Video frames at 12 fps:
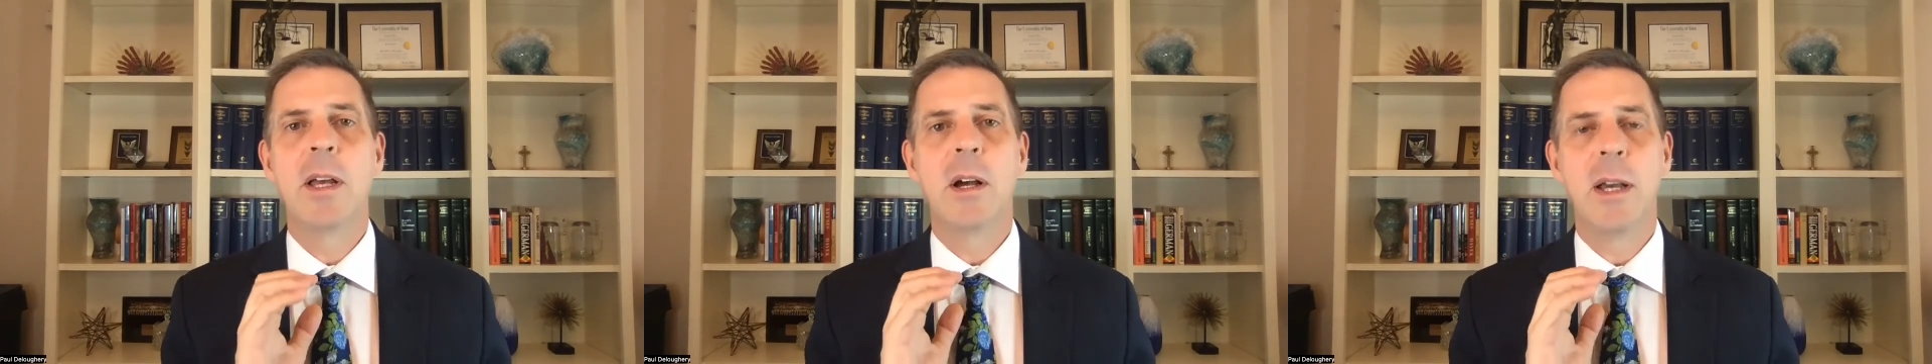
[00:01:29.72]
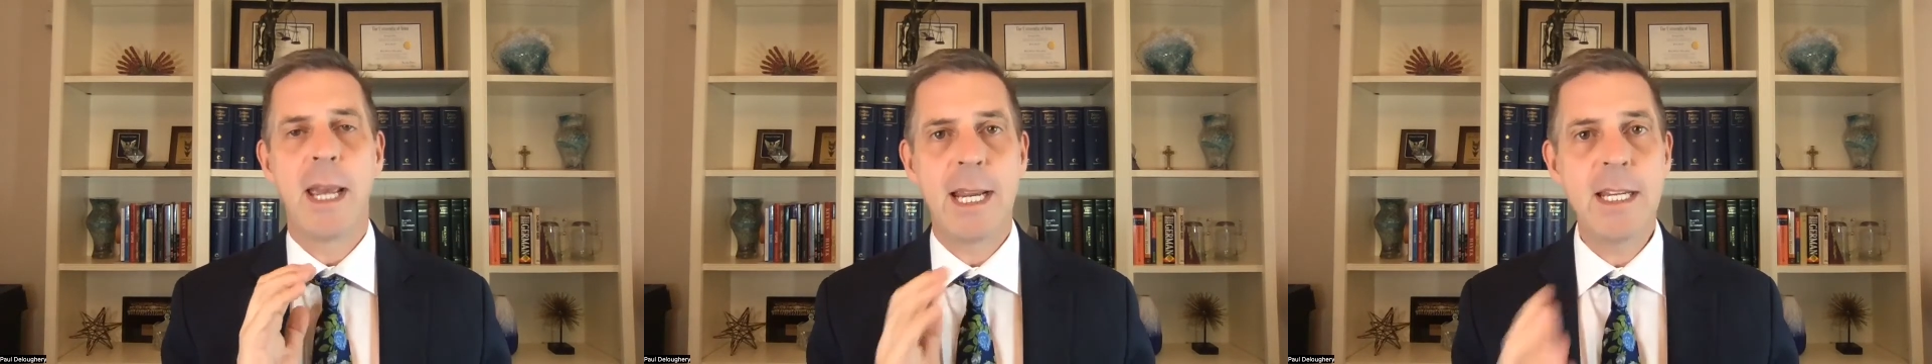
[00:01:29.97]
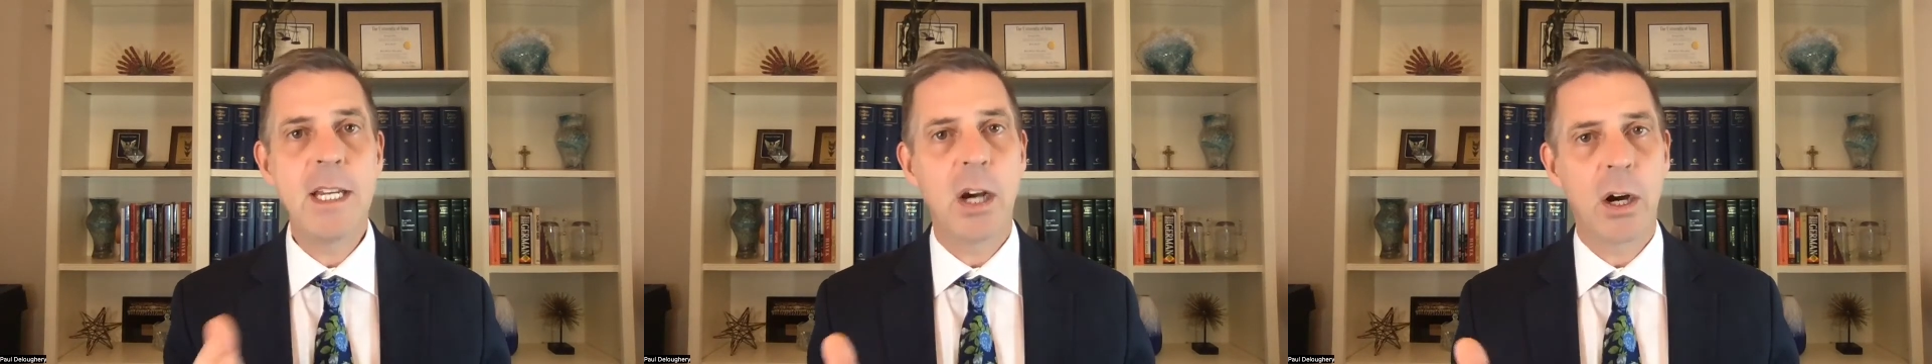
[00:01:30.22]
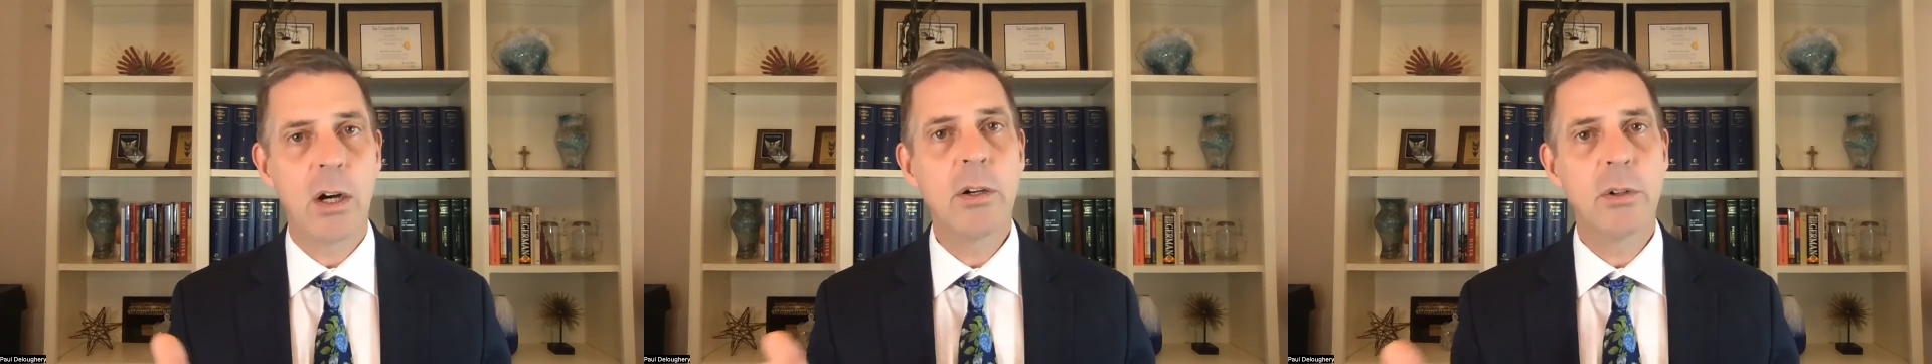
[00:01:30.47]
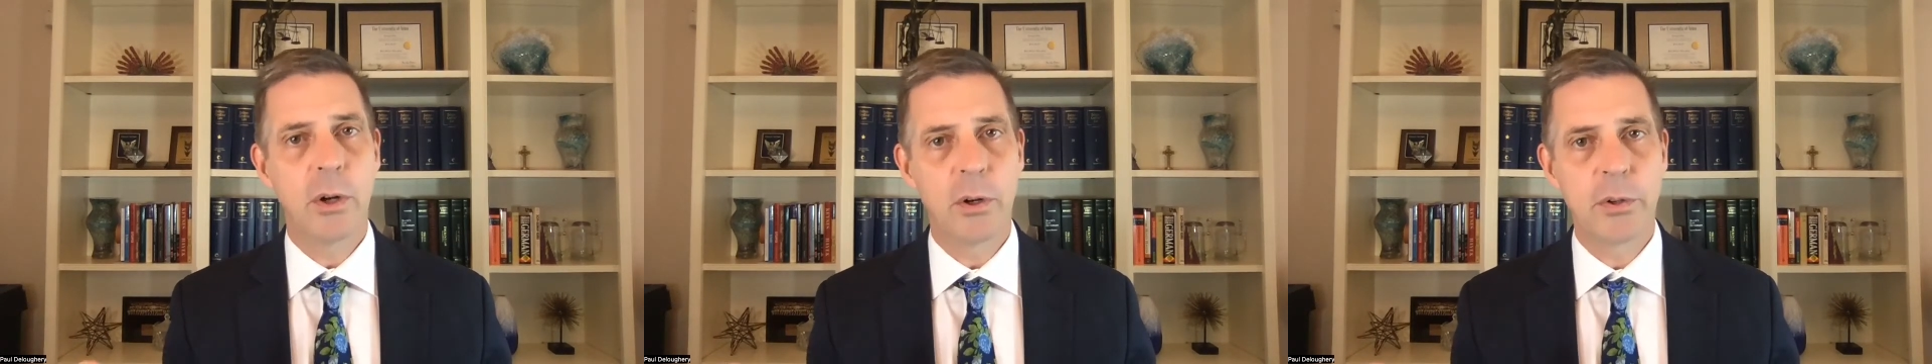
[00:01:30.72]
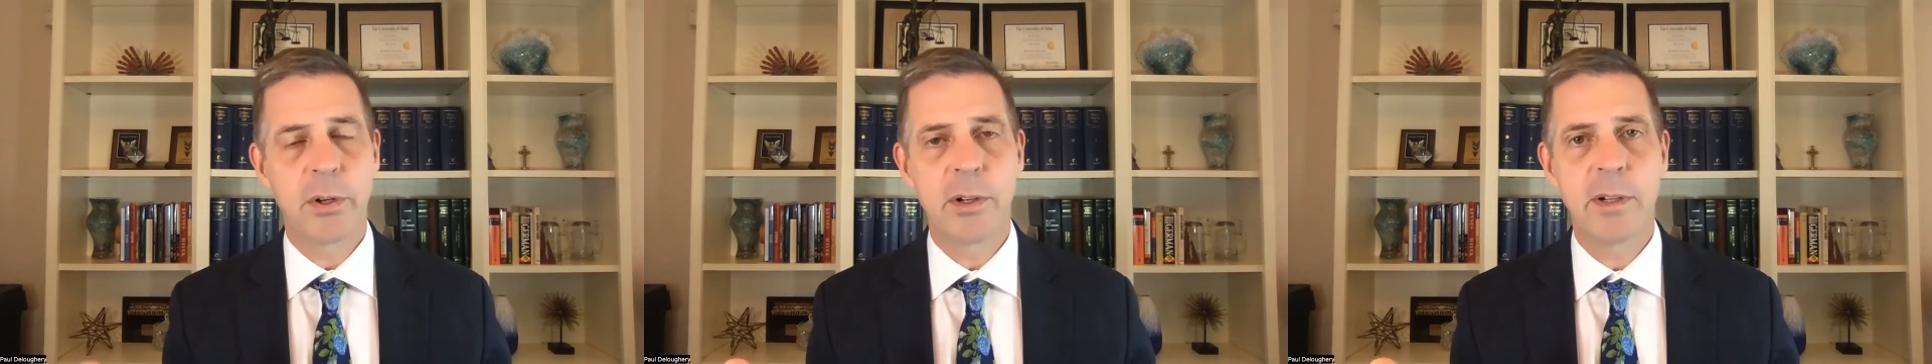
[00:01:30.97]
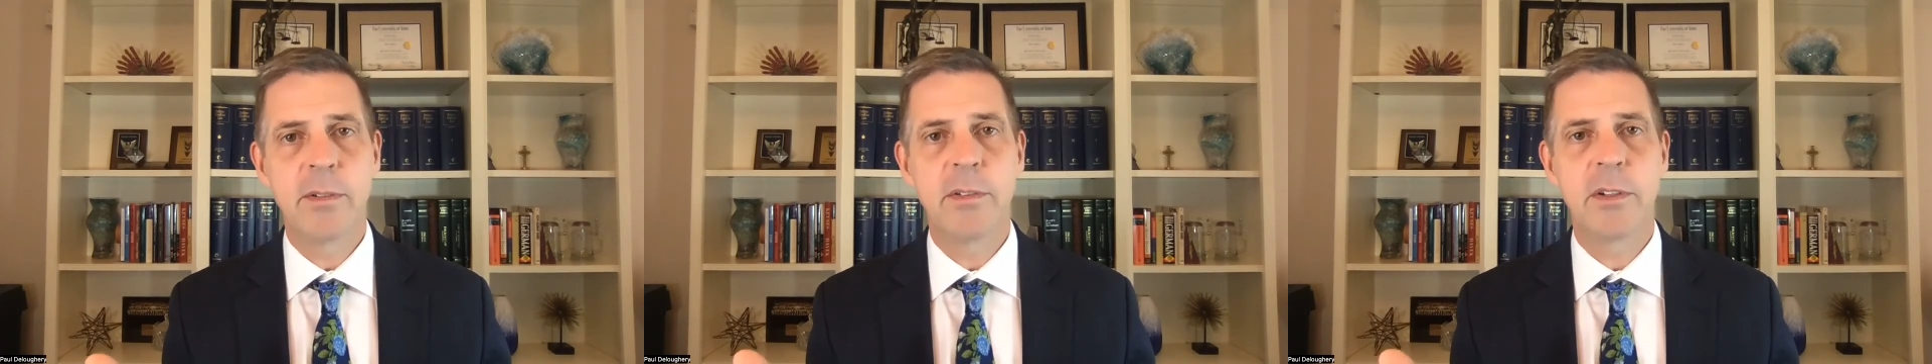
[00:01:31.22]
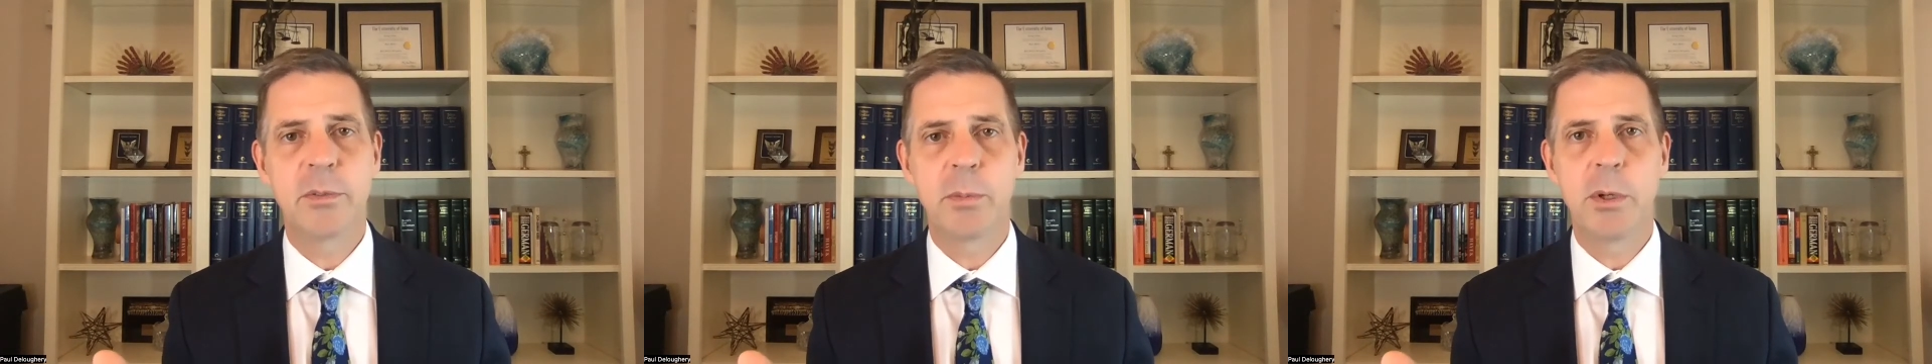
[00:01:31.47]
ADR, or alternative
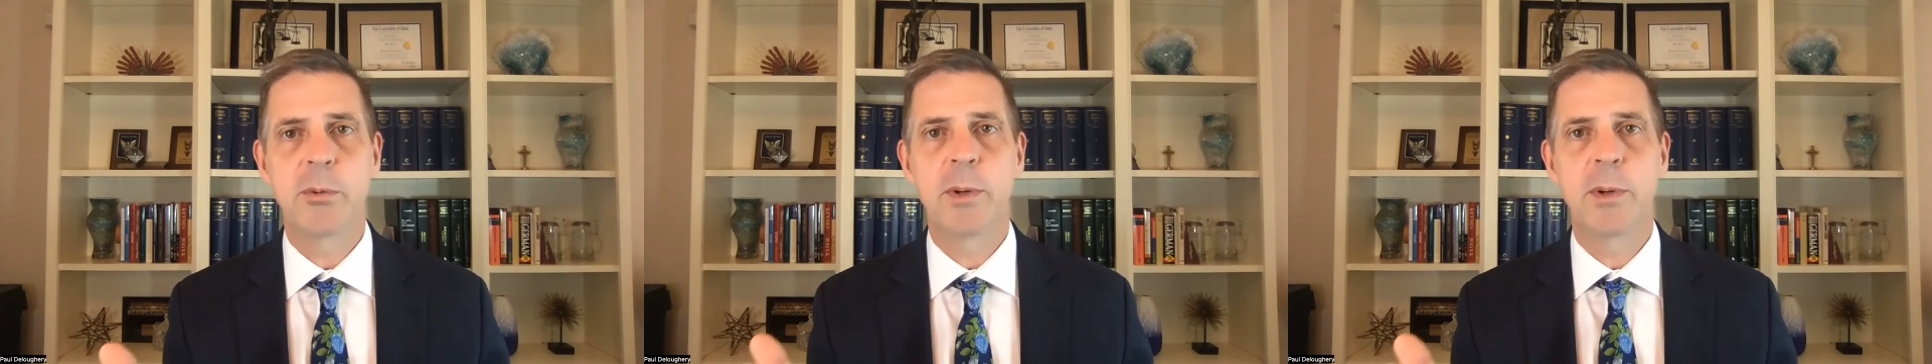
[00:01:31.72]
dispute